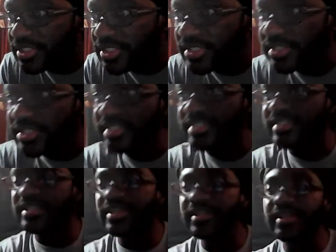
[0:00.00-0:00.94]
she's
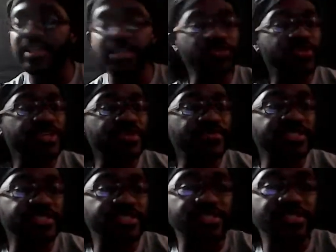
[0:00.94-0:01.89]
listening. Can you
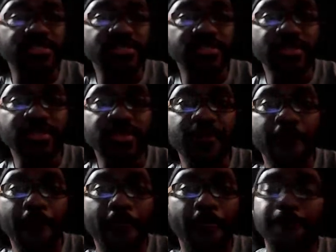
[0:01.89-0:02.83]
give us,
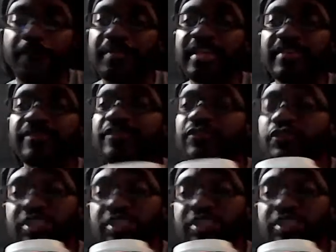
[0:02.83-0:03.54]
either